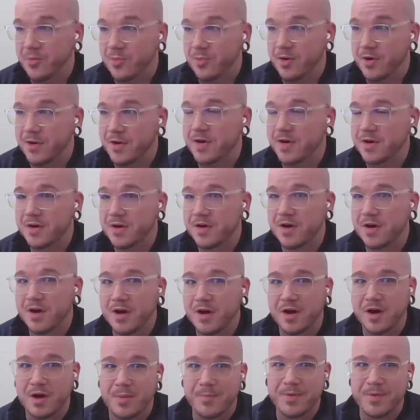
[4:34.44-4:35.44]
at work,
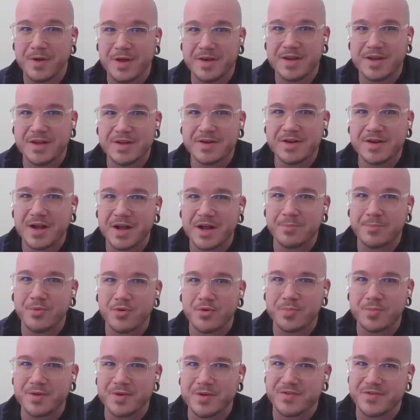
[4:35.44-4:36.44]
um, and he had kind of
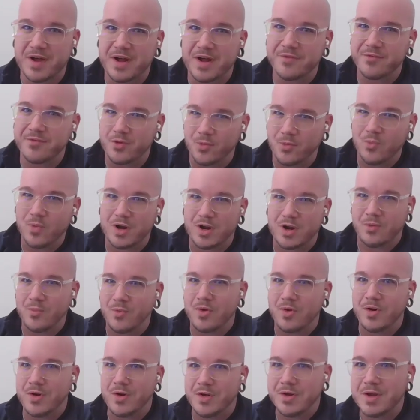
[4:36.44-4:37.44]
pulled me aside for a
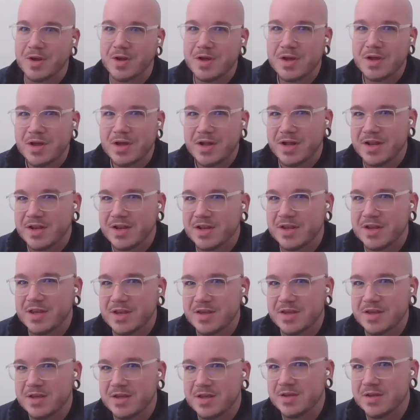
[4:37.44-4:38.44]
one-on-one, and
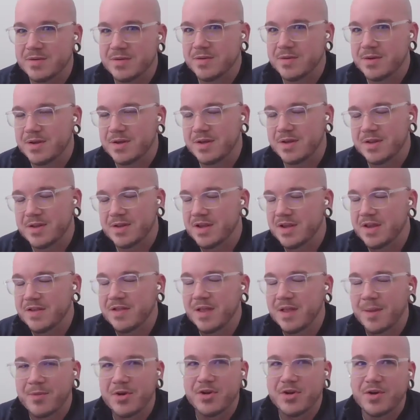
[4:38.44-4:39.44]
he he
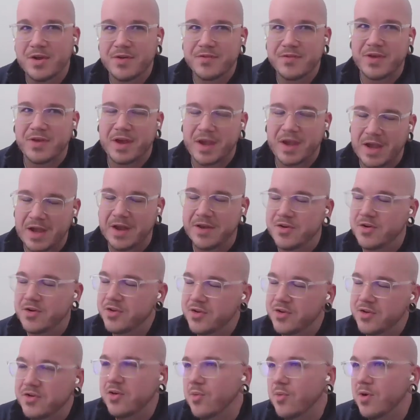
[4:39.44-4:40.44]
let me know he's like, "Hey, I know
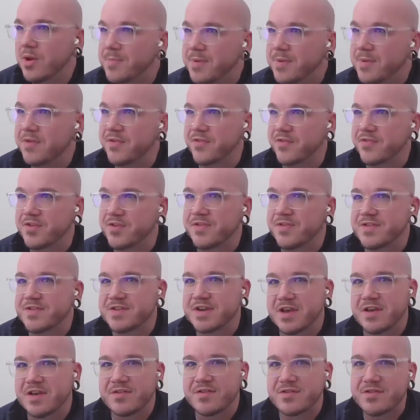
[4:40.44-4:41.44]
you don't want to be on the service
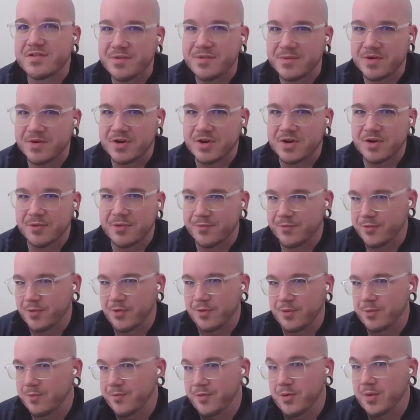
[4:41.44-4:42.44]
desk, you know,
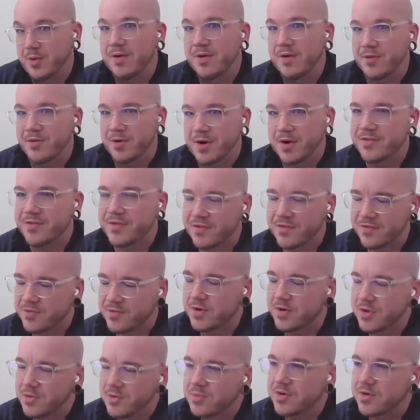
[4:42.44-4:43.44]
for forever." He's like, "So
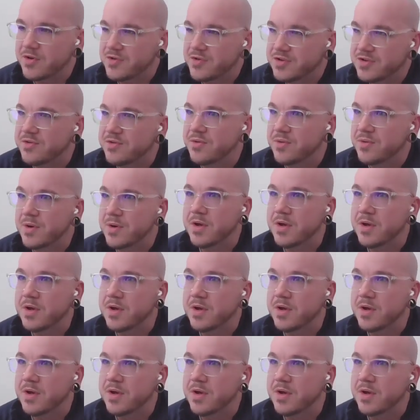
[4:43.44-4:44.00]
what do you want to do?"